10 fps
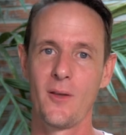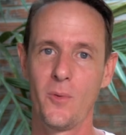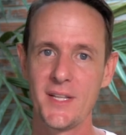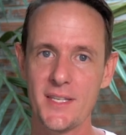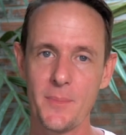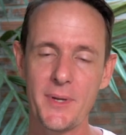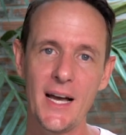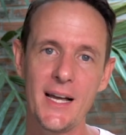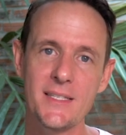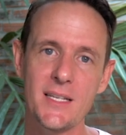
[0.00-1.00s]
What's up,
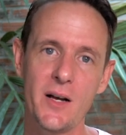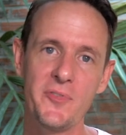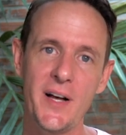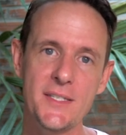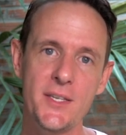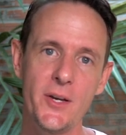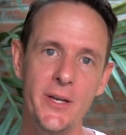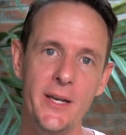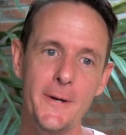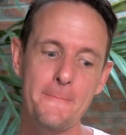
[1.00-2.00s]
guys? Tom
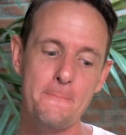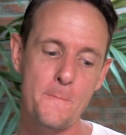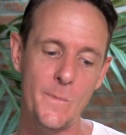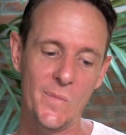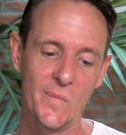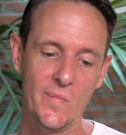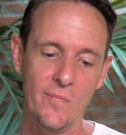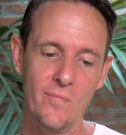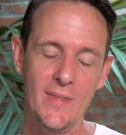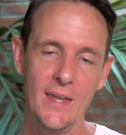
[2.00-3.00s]
Fazio here,
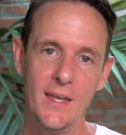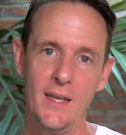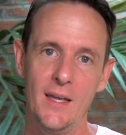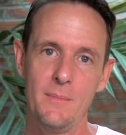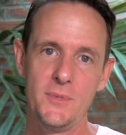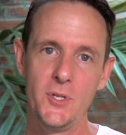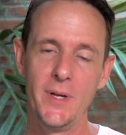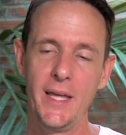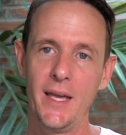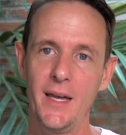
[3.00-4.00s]

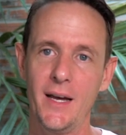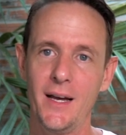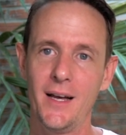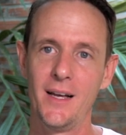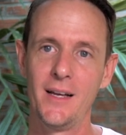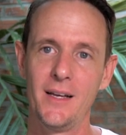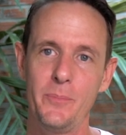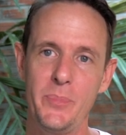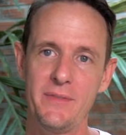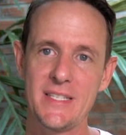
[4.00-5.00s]
doing
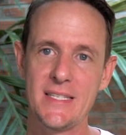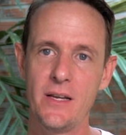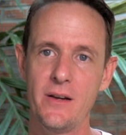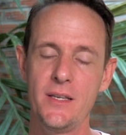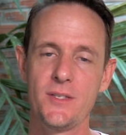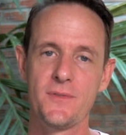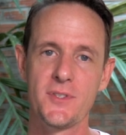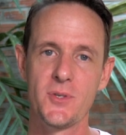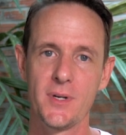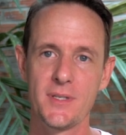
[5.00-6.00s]
a bit of a series of
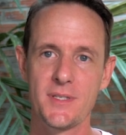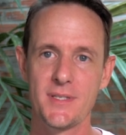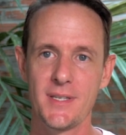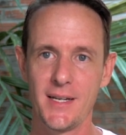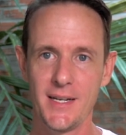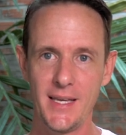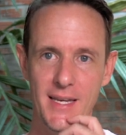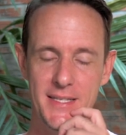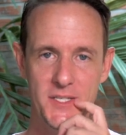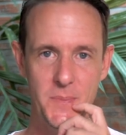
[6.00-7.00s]
sorts in
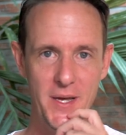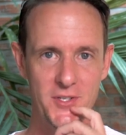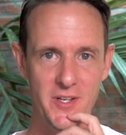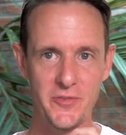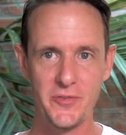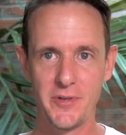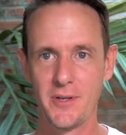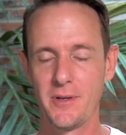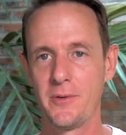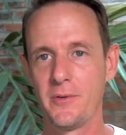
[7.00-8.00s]
anticipation of
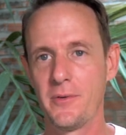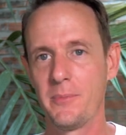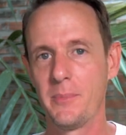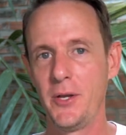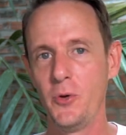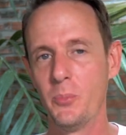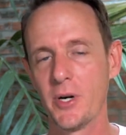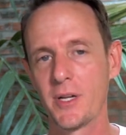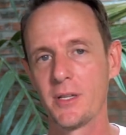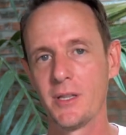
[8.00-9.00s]
my new
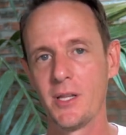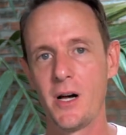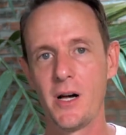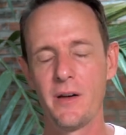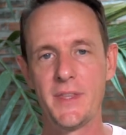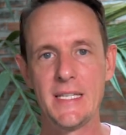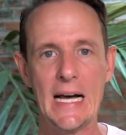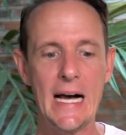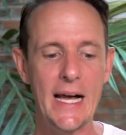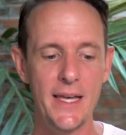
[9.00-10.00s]
book, Law of the
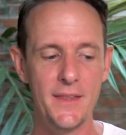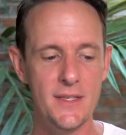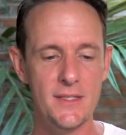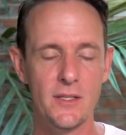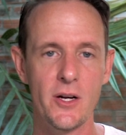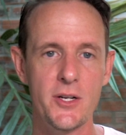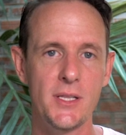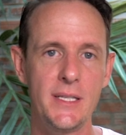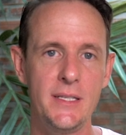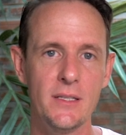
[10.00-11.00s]
Die, that is
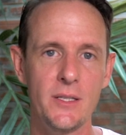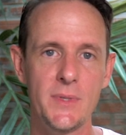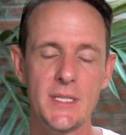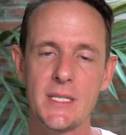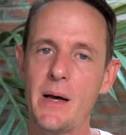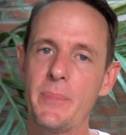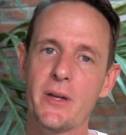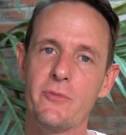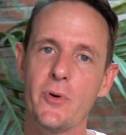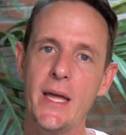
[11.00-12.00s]
largely dealing with the
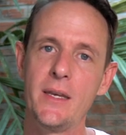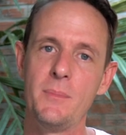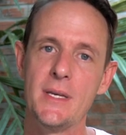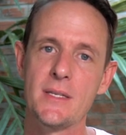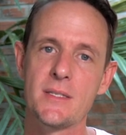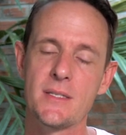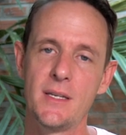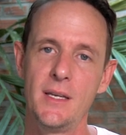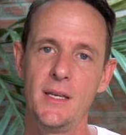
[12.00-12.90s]
topic of randomness